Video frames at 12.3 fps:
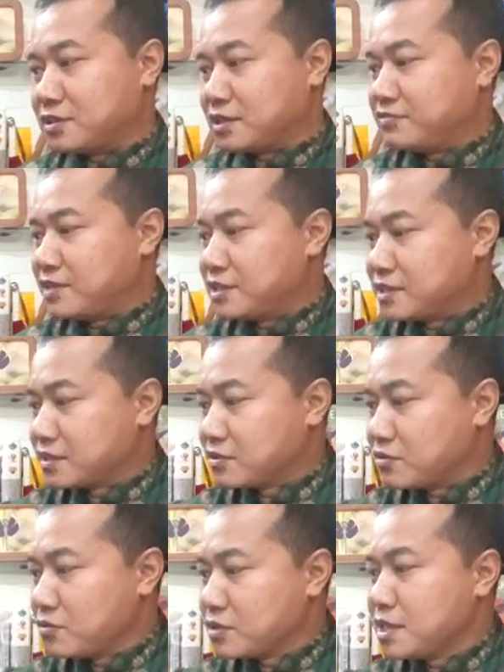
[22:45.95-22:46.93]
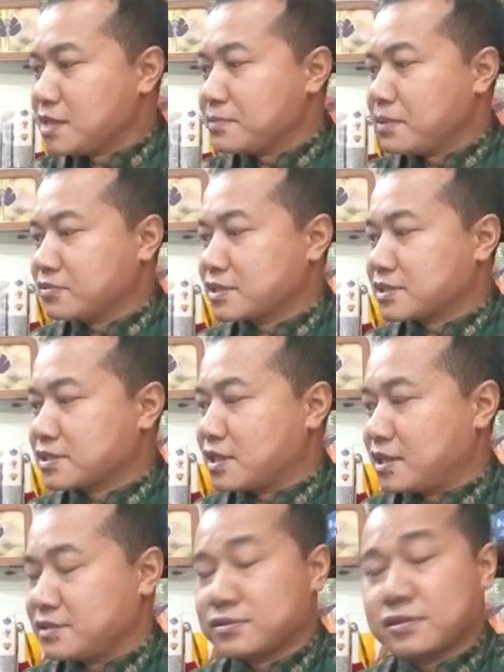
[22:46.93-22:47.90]
If I take only about the
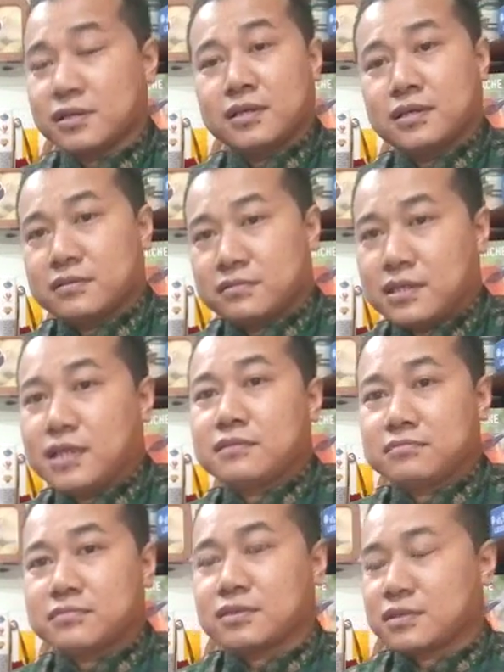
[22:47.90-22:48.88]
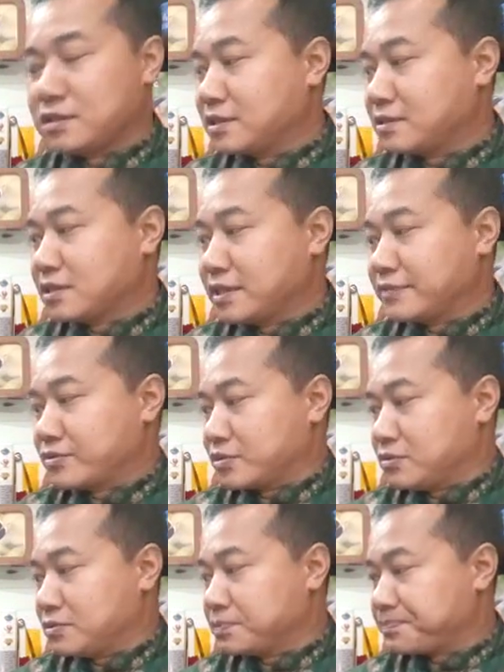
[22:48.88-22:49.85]
size, then it gives you